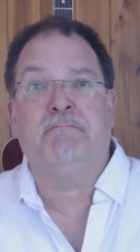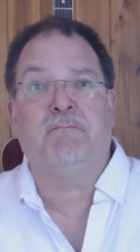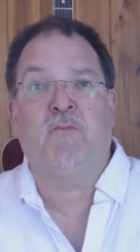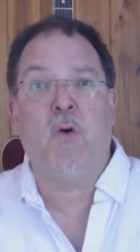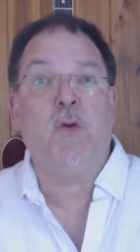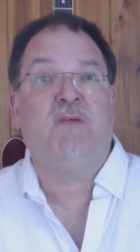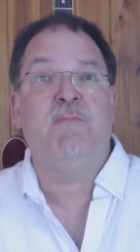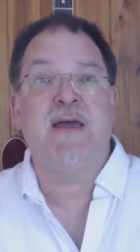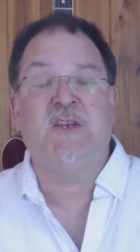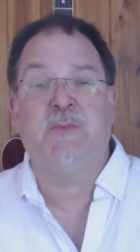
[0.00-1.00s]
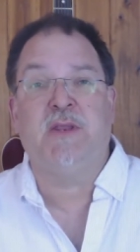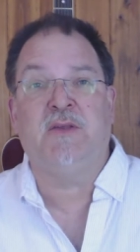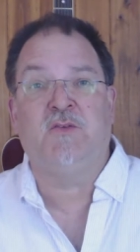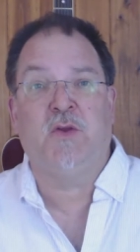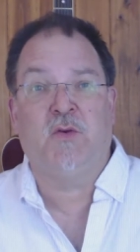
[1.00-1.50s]
role of management
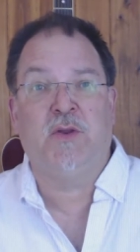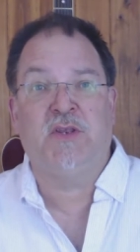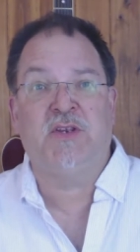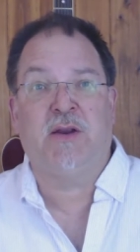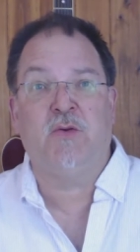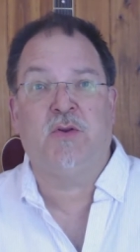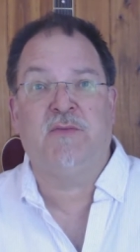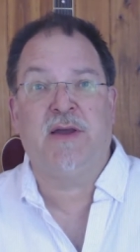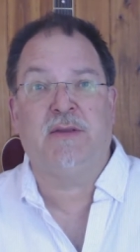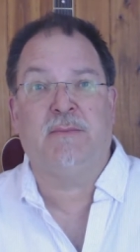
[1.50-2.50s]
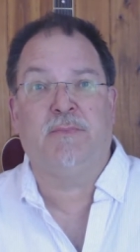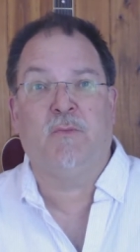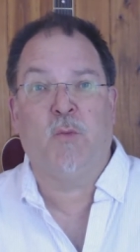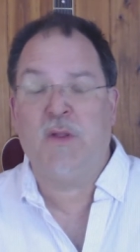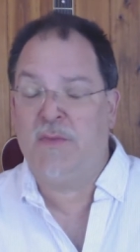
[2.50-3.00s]
is to increase shareholder value.
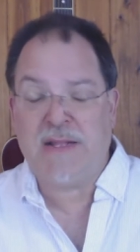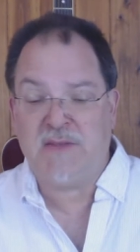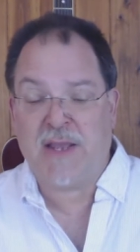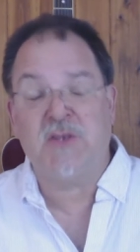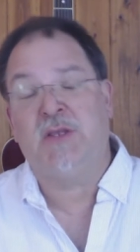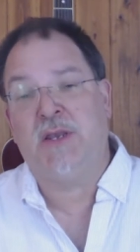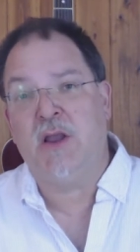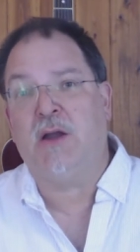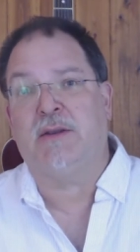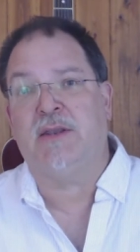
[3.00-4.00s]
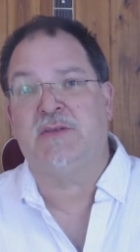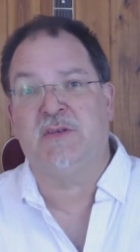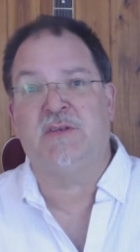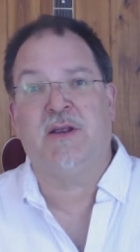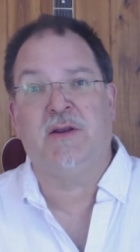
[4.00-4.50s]
Well, that's actually not
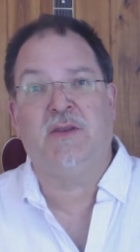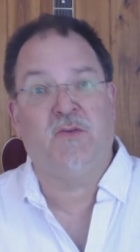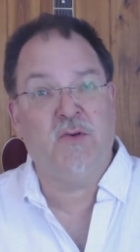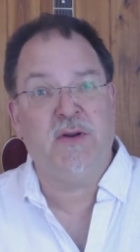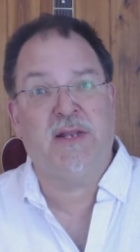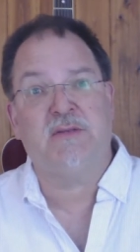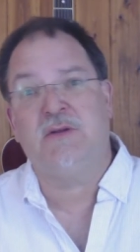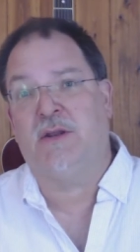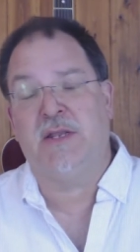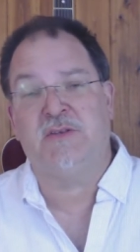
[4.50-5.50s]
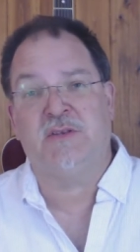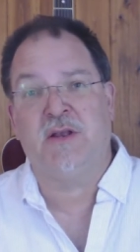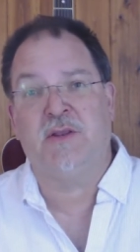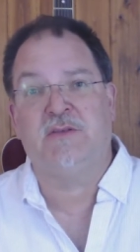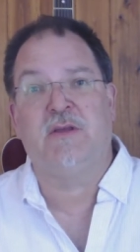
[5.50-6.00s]
necessarily true, and it's not
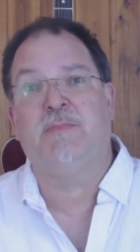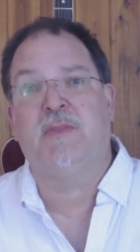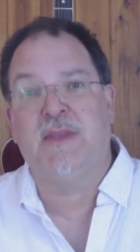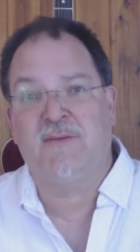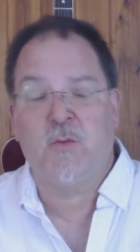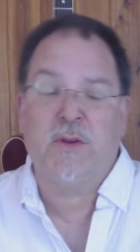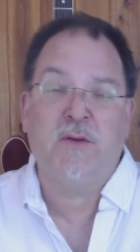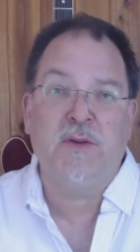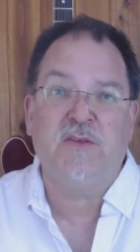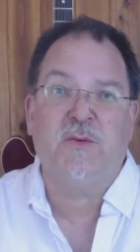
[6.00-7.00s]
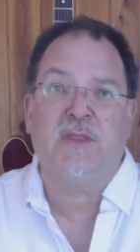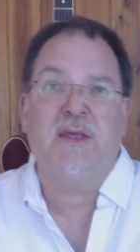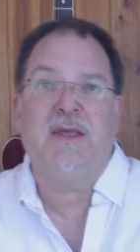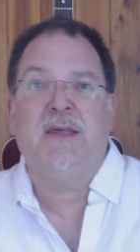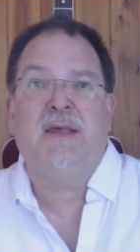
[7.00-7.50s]
necessarily something that everyone agrees with.
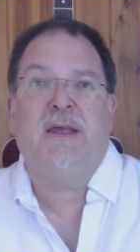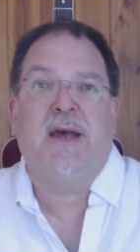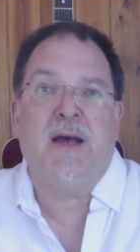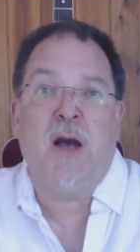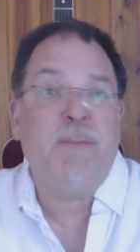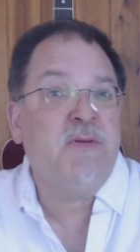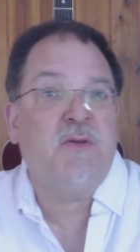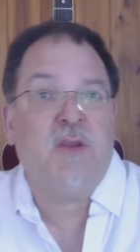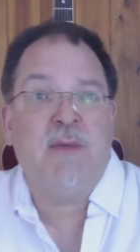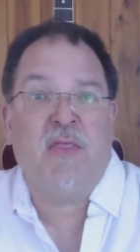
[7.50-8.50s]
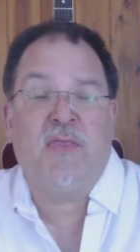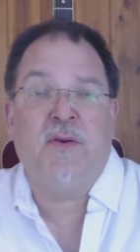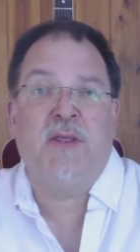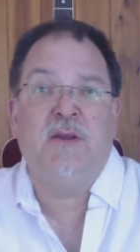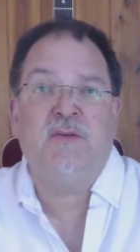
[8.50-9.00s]
Uh, up until about
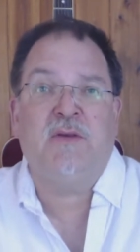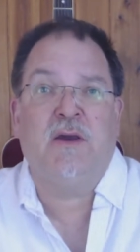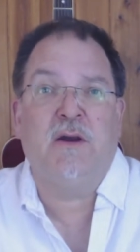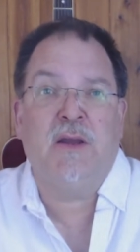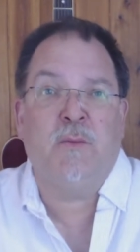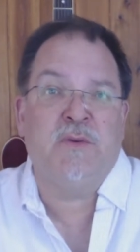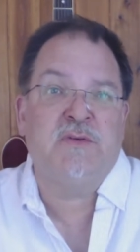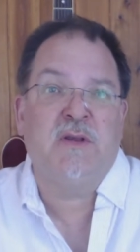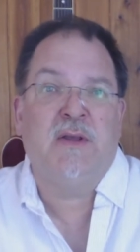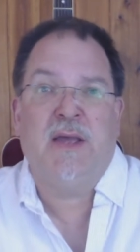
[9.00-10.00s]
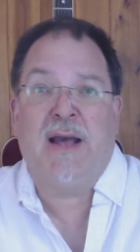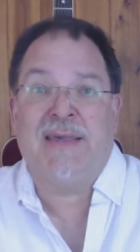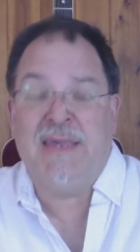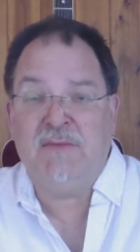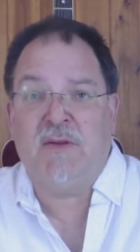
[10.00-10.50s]
thirty years ago, it was a
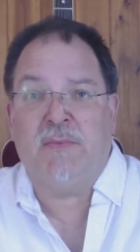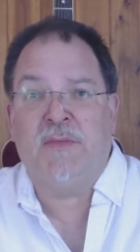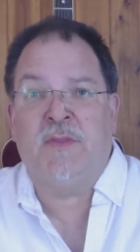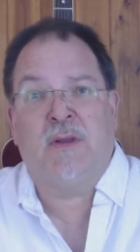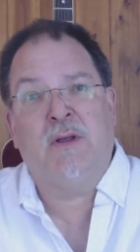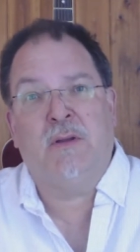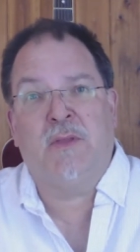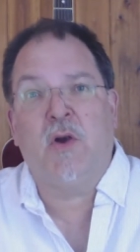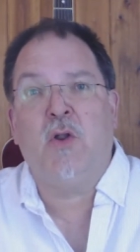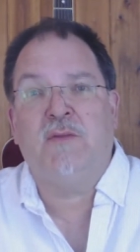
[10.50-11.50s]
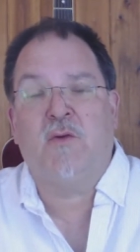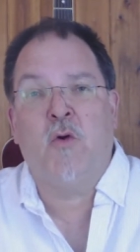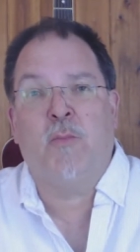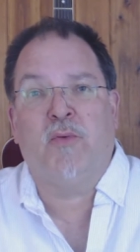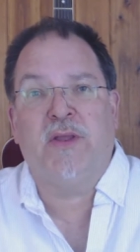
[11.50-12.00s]
given that the, the goal of a
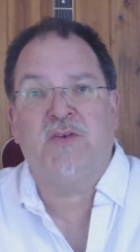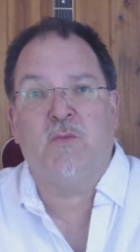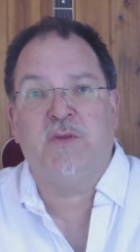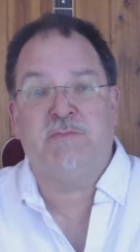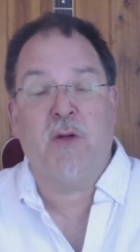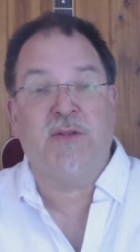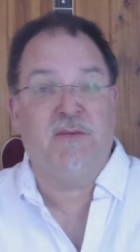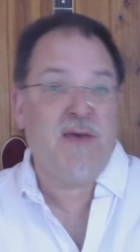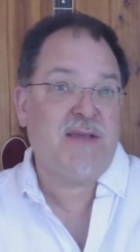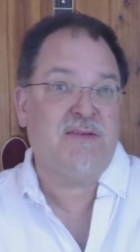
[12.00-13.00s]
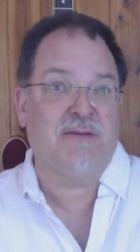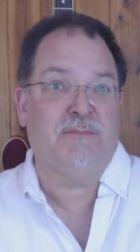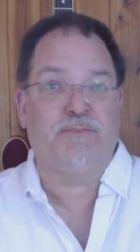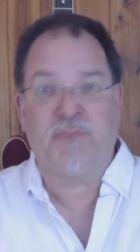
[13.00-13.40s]
corporation was multifaceted,